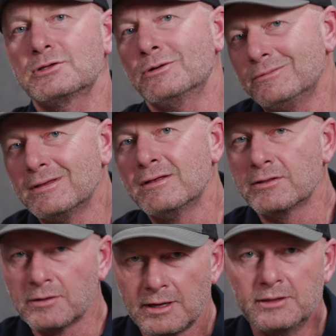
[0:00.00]
So
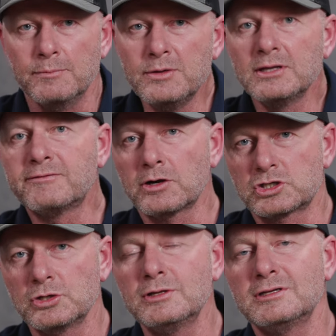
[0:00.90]
in the meat of our
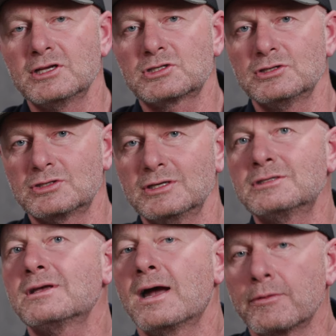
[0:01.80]
shooting
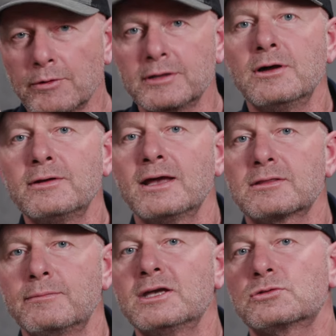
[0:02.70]
distances, I really don't have
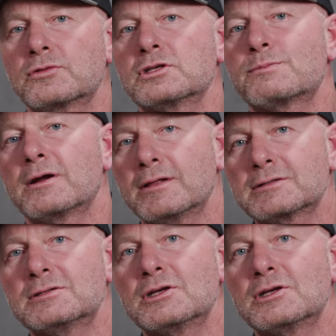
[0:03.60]
to mess with this parallax